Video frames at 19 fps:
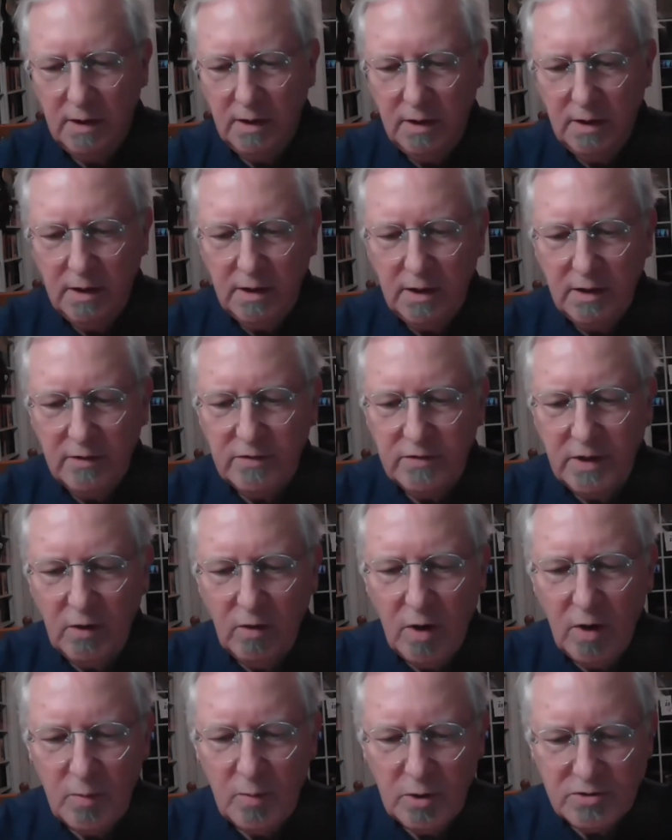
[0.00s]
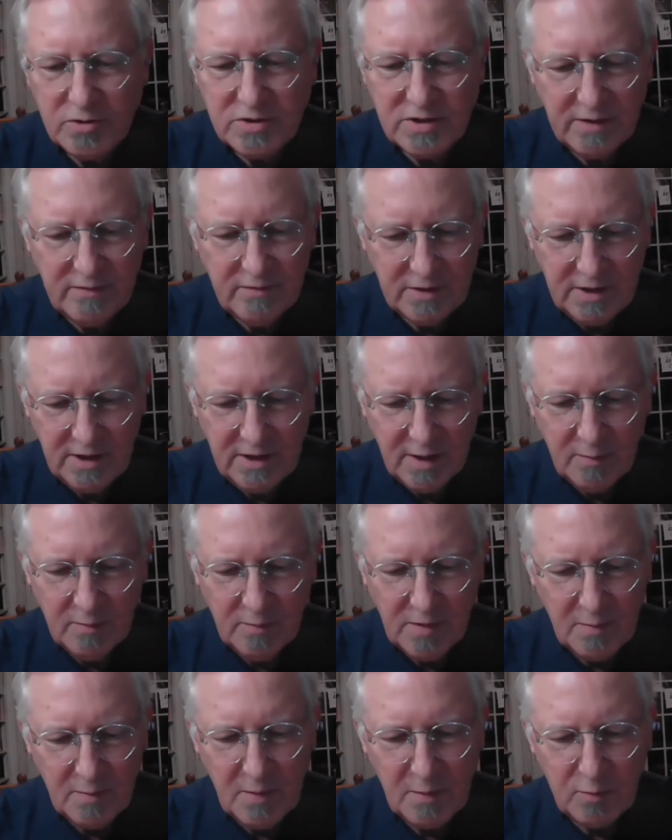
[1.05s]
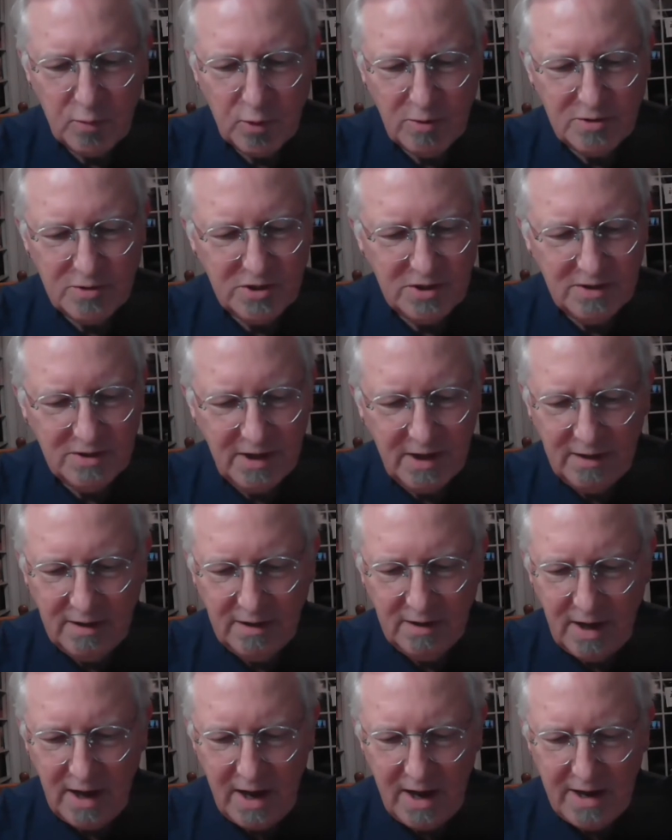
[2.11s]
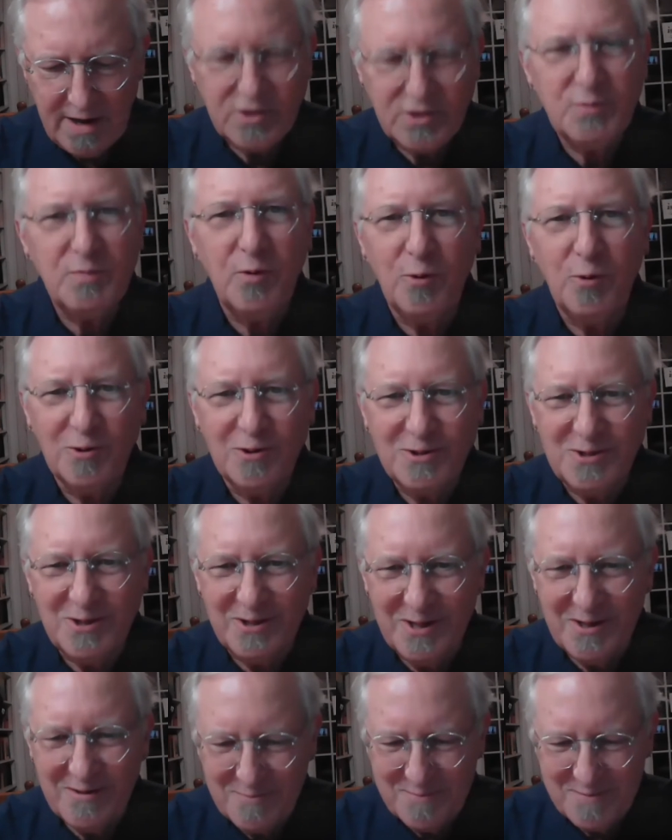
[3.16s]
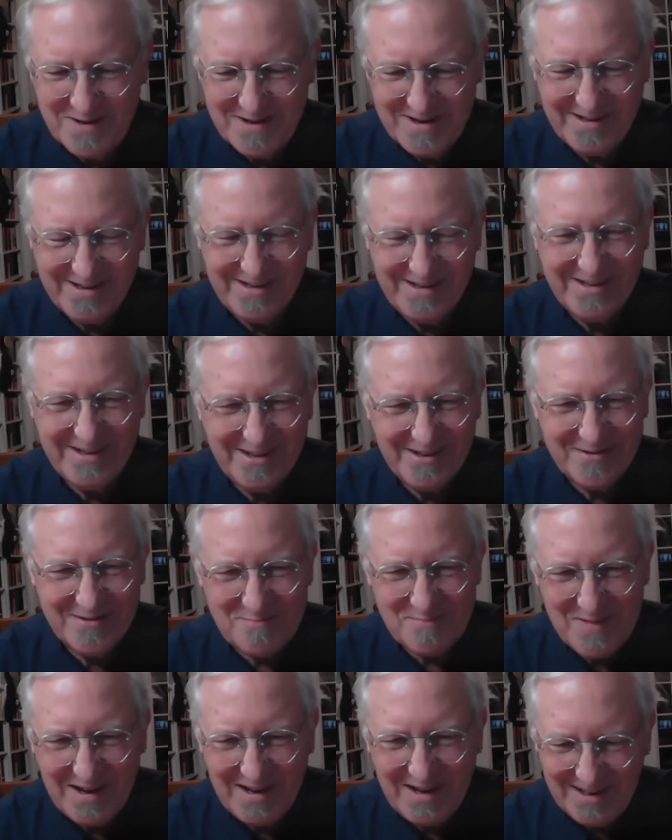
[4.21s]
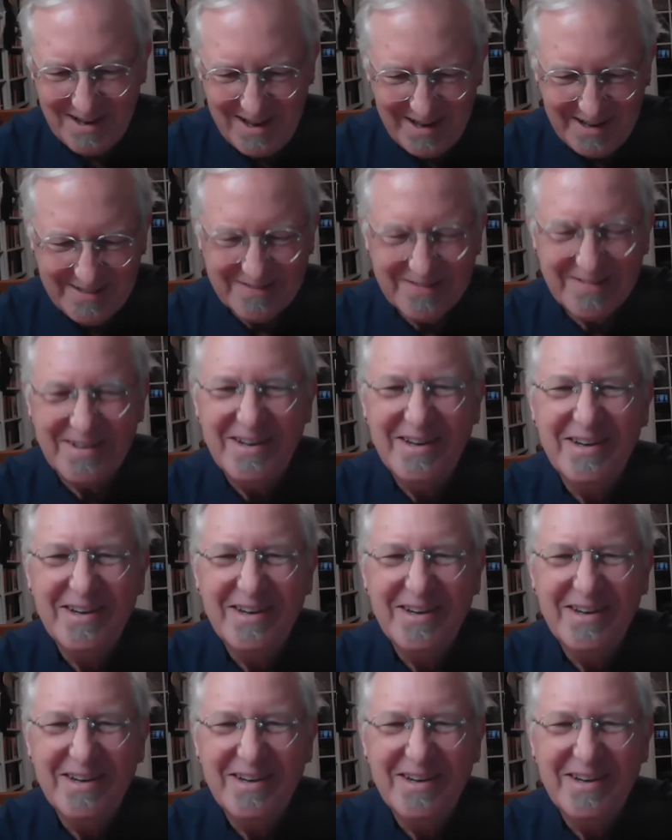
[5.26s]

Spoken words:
And I guess now almost 70, I'm approaching that ash portion of my life.